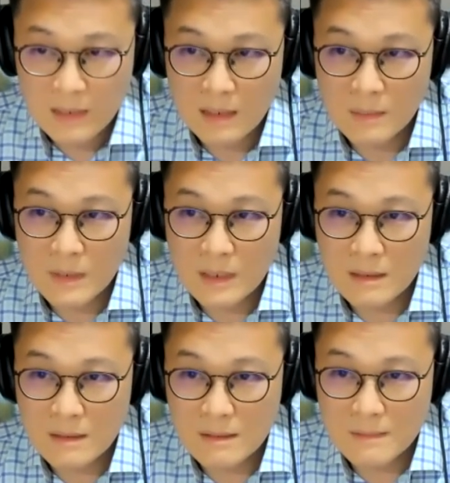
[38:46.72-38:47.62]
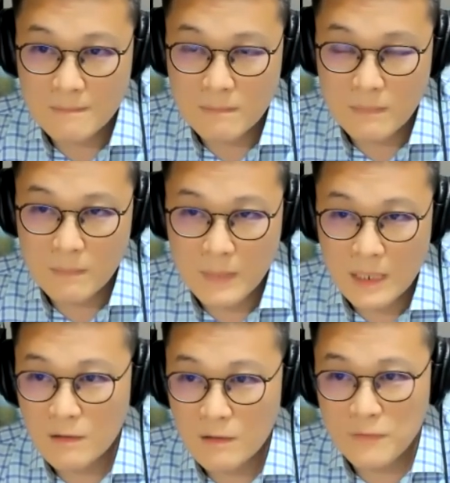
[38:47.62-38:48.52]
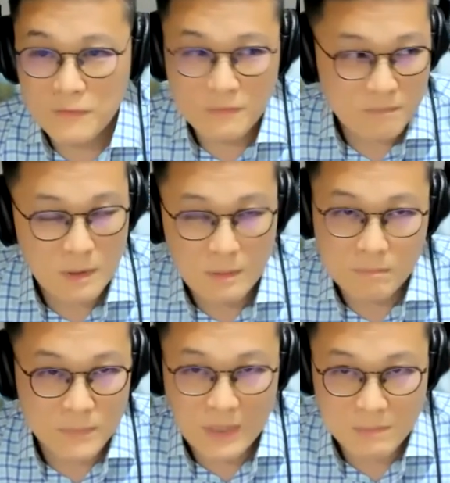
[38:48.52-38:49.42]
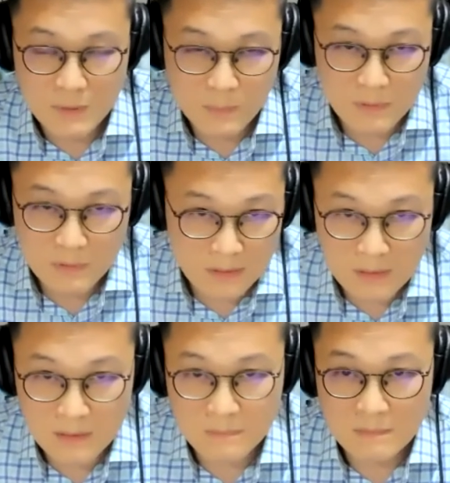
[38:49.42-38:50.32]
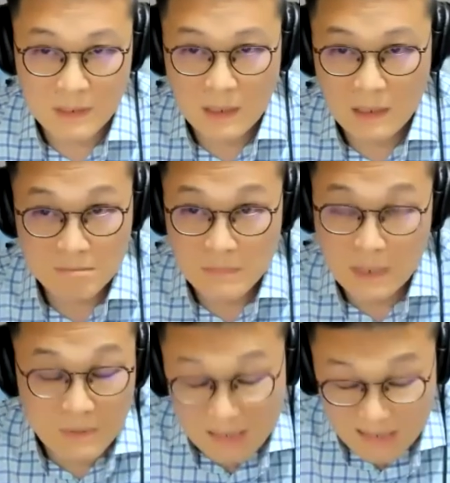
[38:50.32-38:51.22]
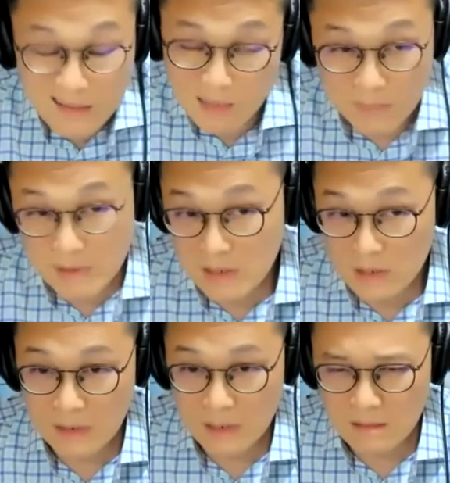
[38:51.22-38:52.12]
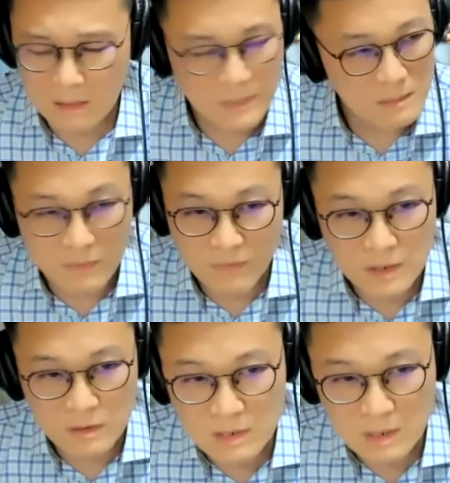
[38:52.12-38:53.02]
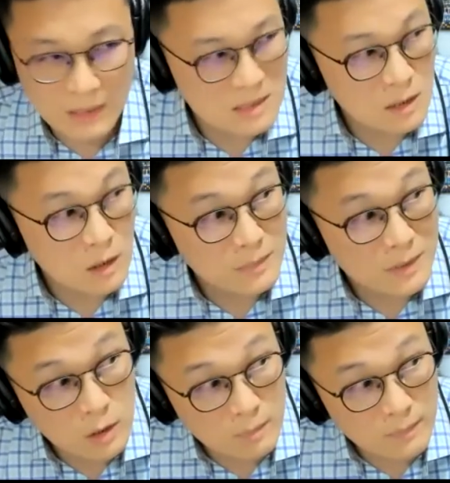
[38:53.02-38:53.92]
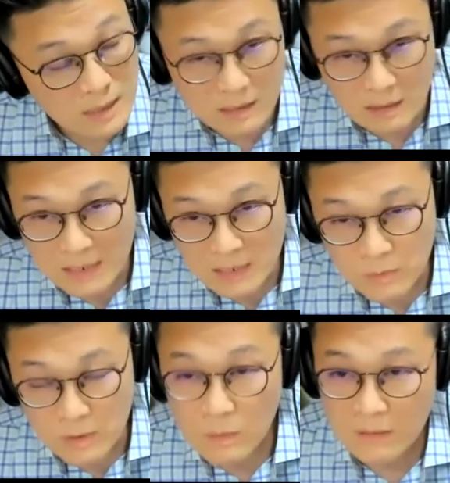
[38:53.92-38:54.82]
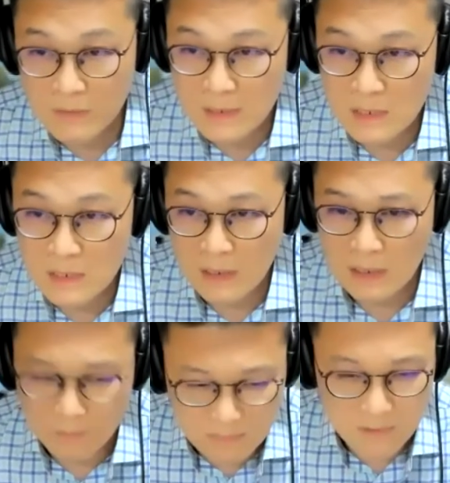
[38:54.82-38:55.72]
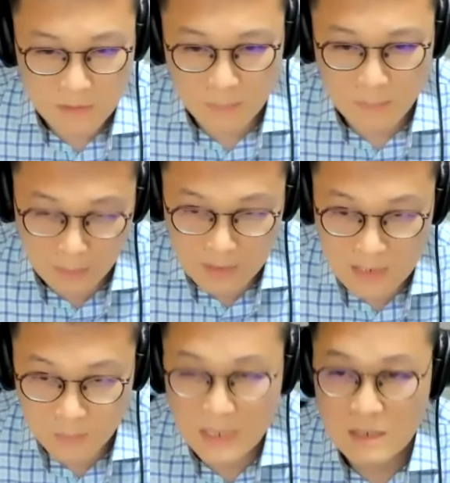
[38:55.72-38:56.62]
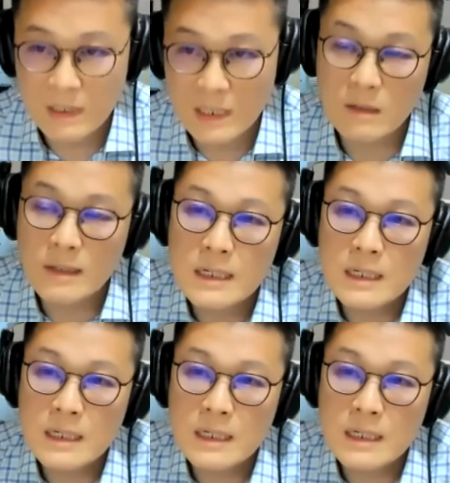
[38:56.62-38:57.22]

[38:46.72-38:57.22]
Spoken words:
I mean, many of perhaps people here, they are maybe in that position right now. I mean, professional setback. I just lost my job, man, like last week or whatever it is, right? I'm in a space right now.